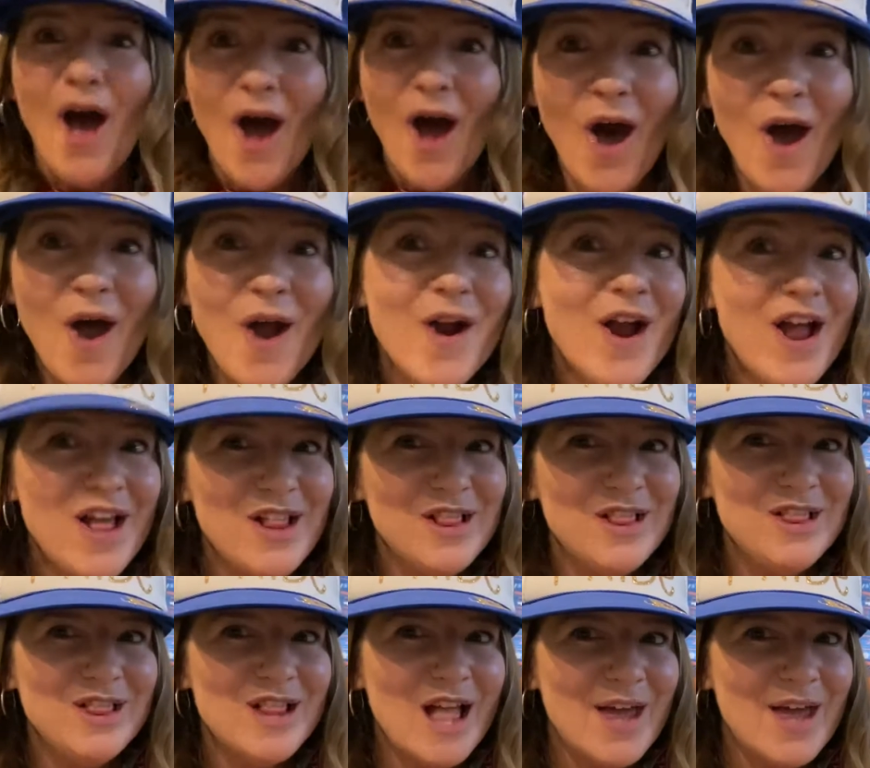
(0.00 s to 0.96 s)
Our
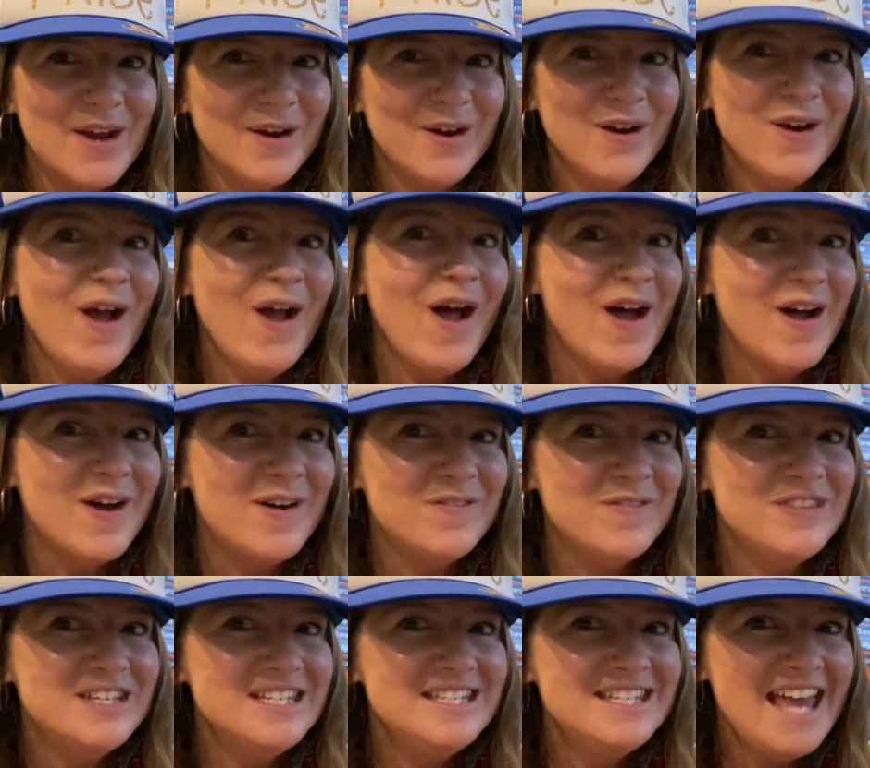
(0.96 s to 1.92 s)
letter of
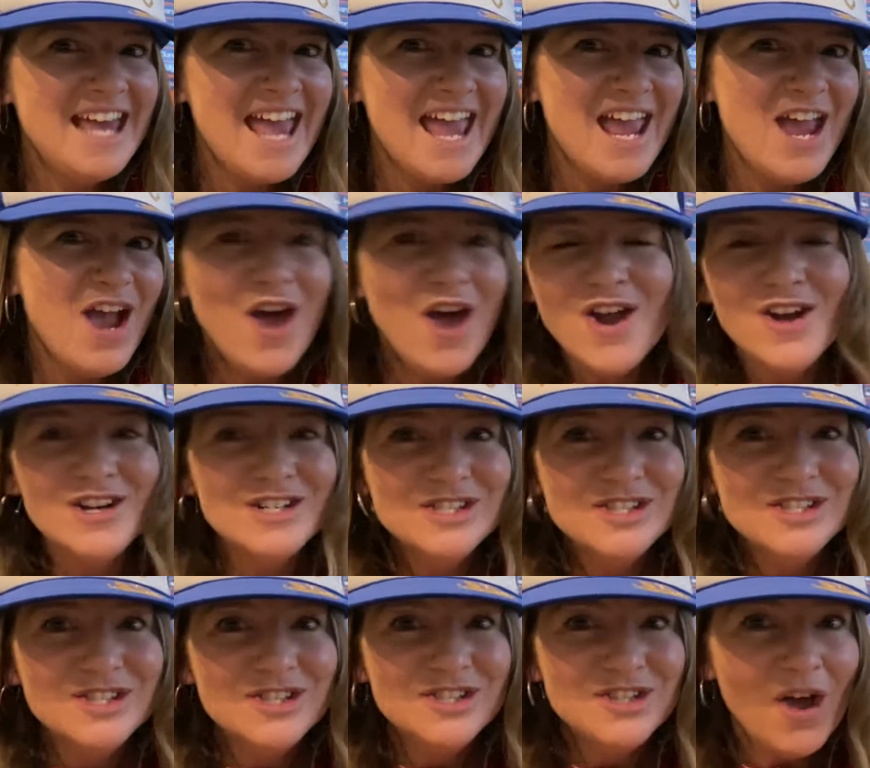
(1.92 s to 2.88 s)
the day, our
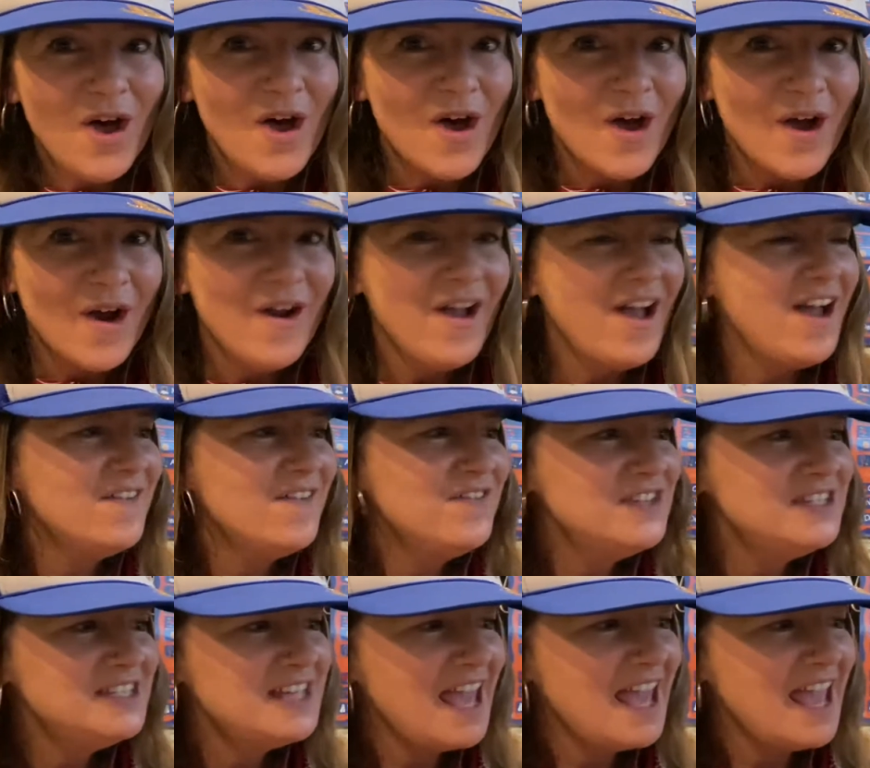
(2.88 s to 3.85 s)
star of the
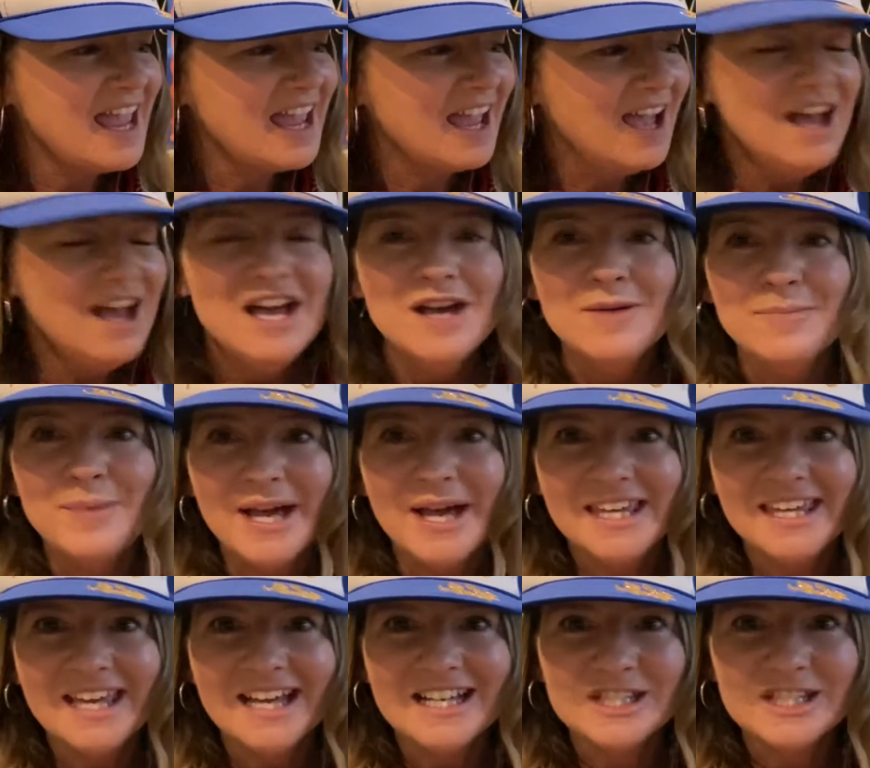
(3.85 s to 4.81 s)
day. But
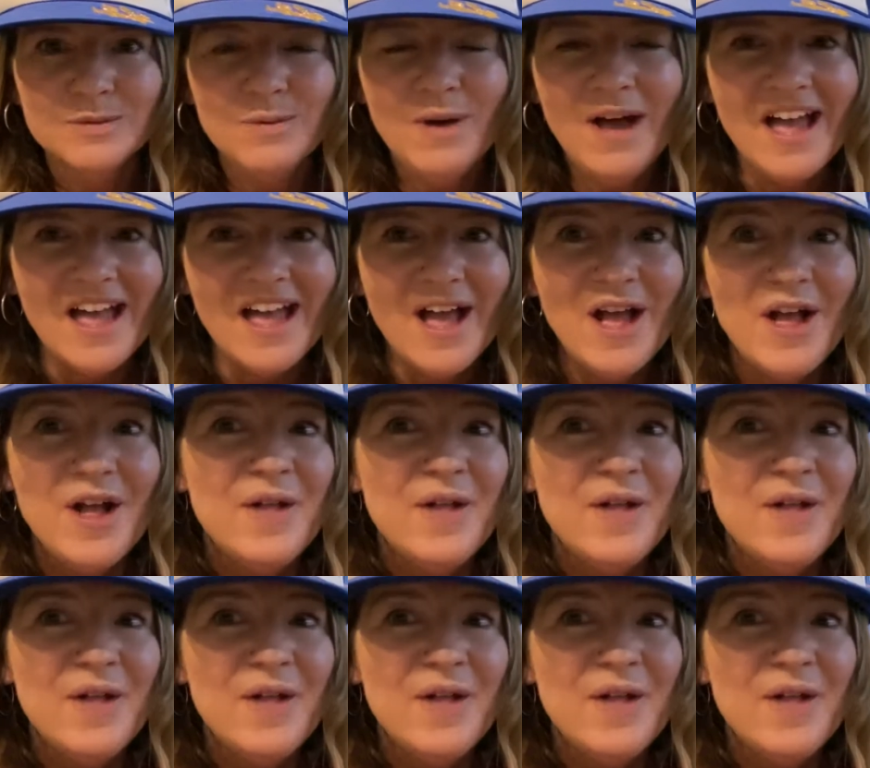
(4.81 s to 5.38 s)
guess what?